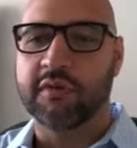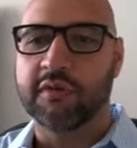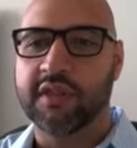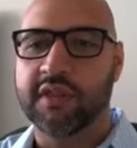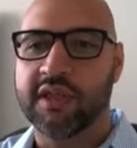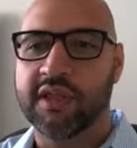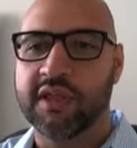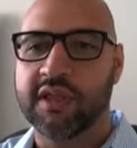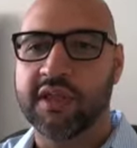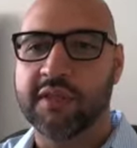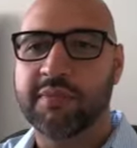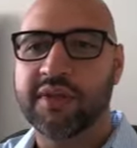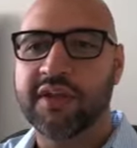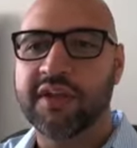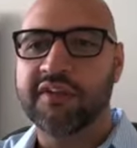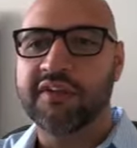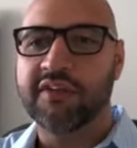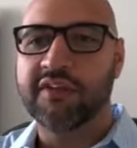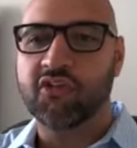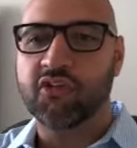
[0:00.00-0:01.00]
So the
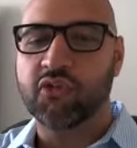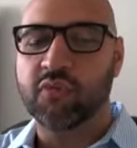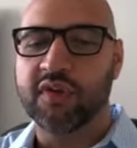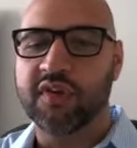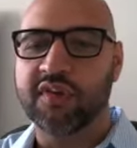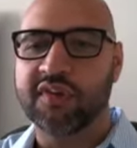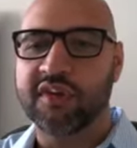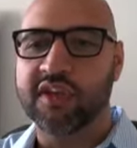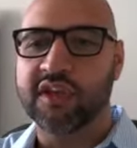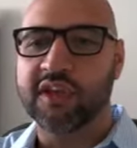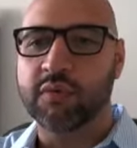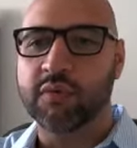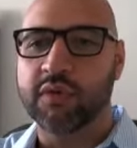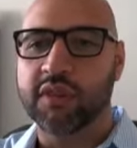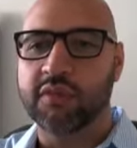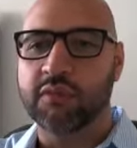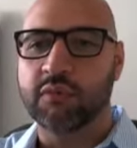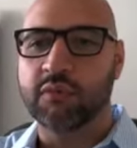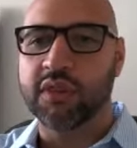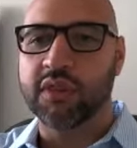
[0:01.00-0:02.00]
biggest issue we
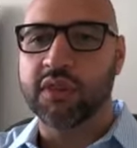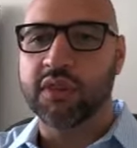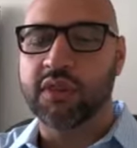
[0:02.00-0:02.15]
see with